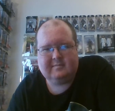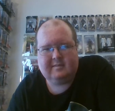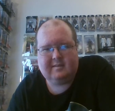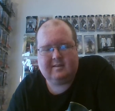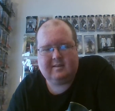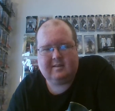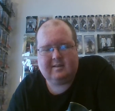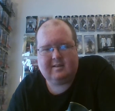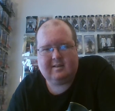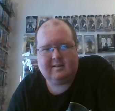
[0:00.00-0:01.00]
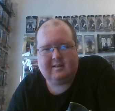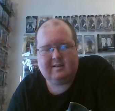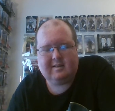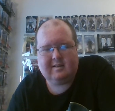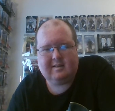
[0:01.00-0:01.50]

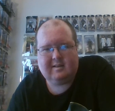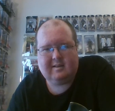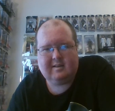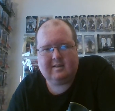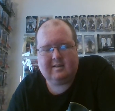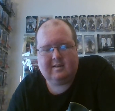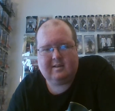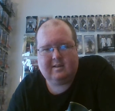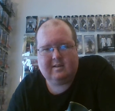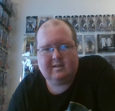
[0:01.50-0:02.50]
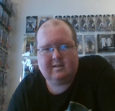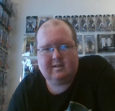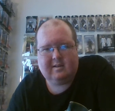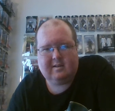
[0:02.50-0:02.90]
[no speech]